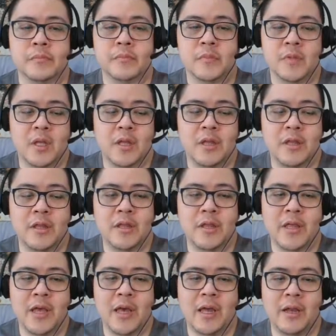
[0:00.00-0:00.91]
And
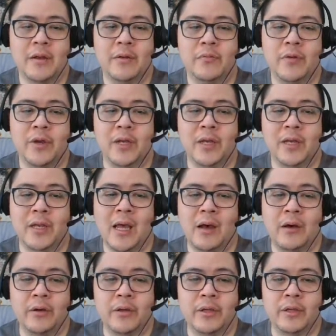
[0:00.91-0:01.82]
then we can
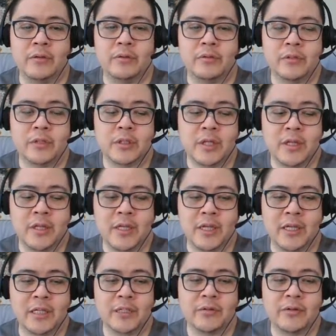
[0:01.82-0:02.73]
now use
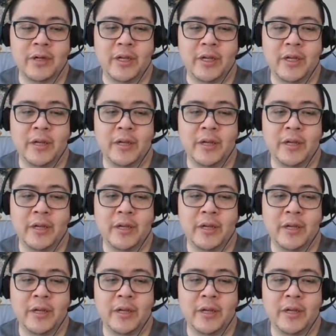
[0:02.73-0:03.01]
these three.